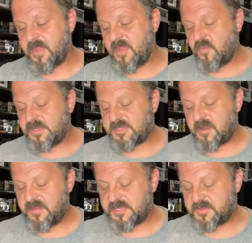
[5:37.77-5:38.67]
We
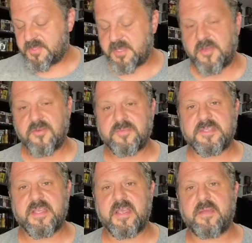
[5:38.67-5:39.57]
saw this with the
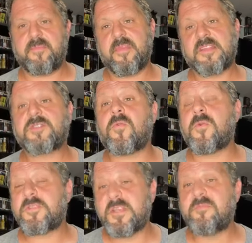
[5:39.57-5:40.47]
QMC. That's
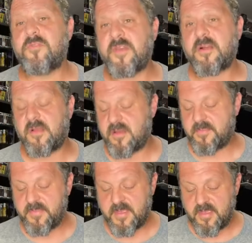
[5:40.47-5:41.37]
Quarantine Movie Club,
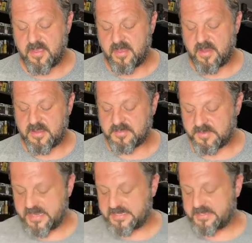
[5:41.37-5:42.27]
is what
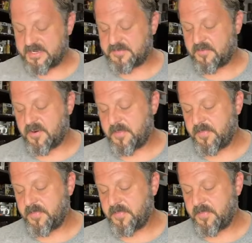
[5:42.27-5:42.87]
that stands for.